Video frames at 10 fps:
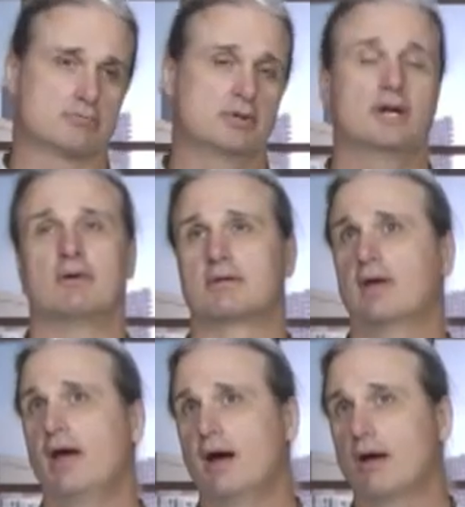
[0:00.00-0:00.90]
We don't
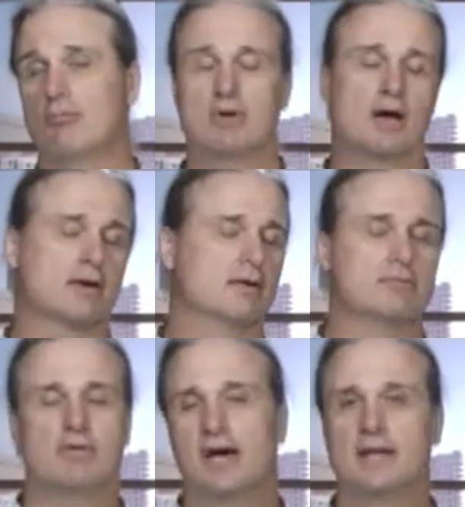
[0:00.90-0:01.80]
care. We're not going to
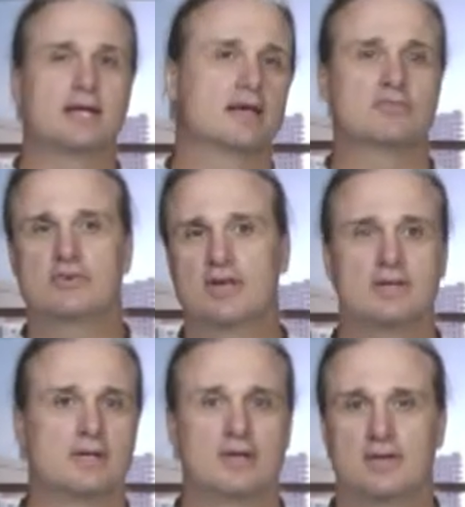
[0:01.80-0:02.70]
fight against it.
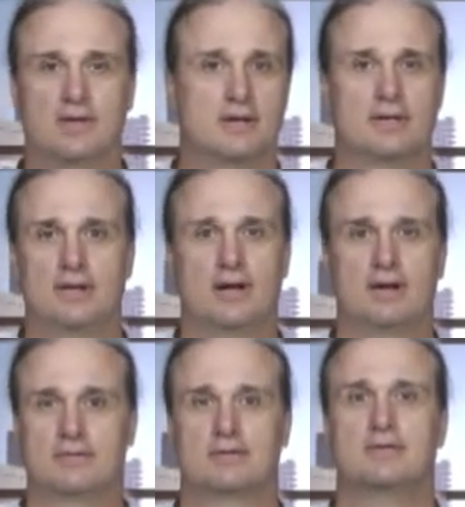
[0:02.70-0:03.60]
You
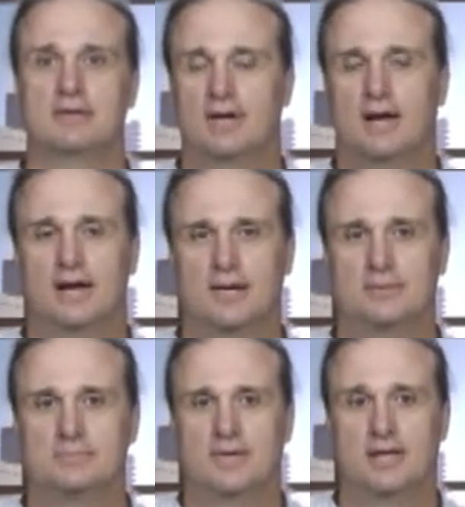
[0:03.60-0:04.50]

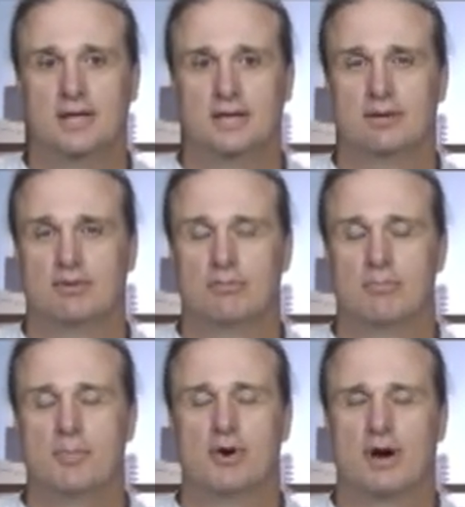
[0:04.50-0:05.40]
know,
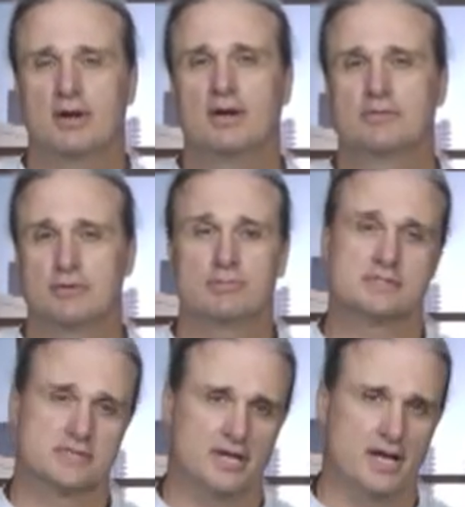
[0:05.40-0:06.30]
remember, our country was
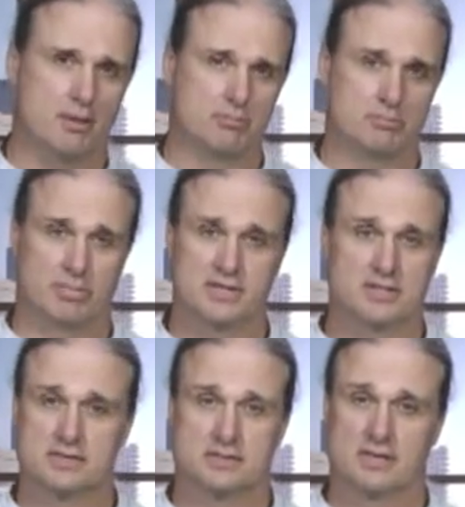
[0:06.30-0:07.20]
set up by
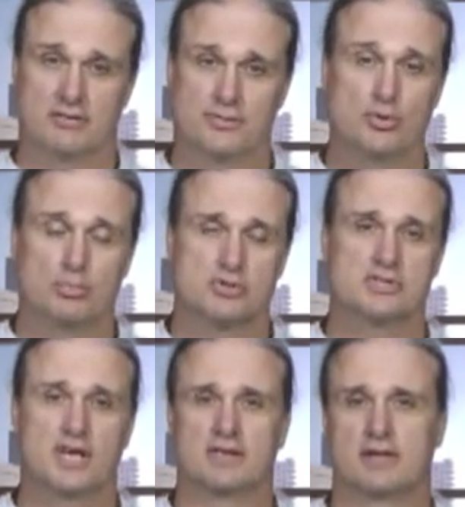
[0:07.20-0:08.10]
just a few
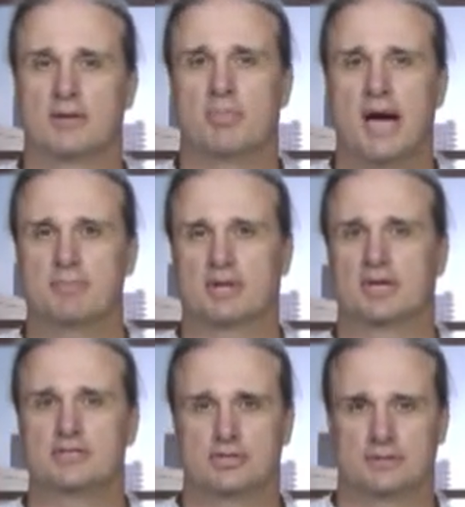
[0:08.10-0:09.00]
percent of the
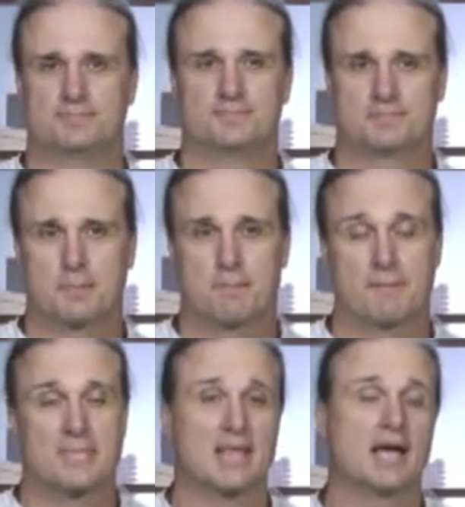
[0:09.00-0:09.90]
population.
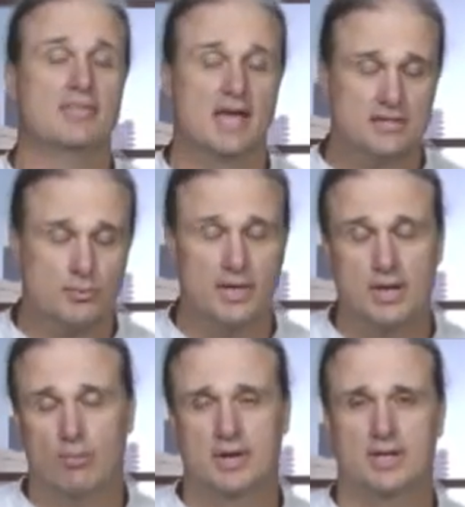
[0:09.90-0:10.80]
And that's why they
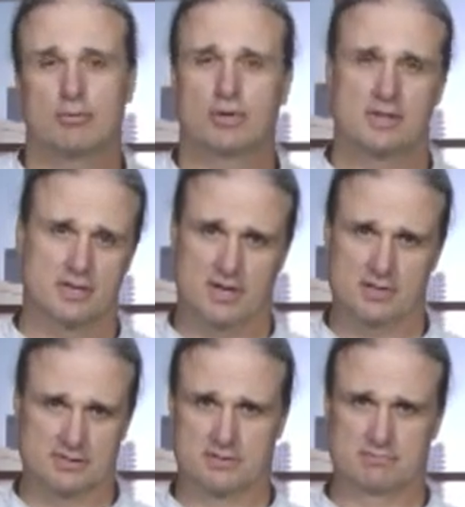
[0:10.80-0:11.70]
want to get rid of the
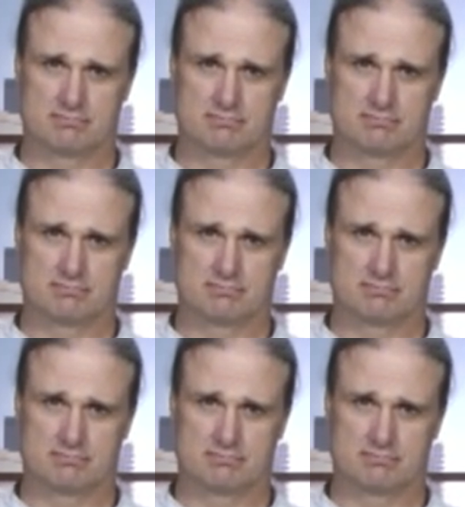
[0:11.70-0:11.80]
guns.